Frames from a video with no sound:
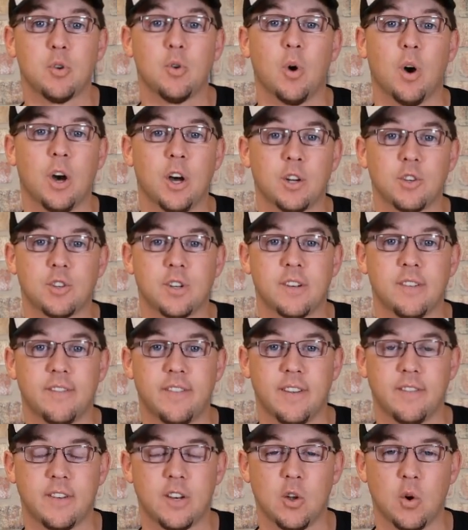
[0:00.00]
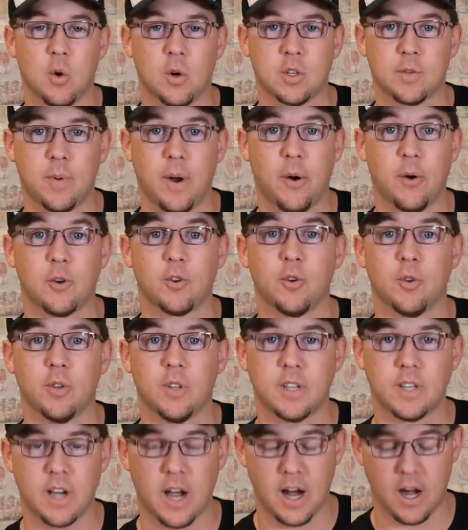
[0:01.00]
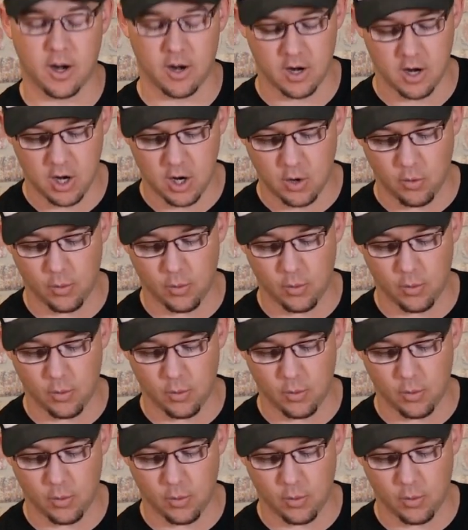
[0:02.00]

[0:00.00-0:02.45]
to 150 horsepower to the tire,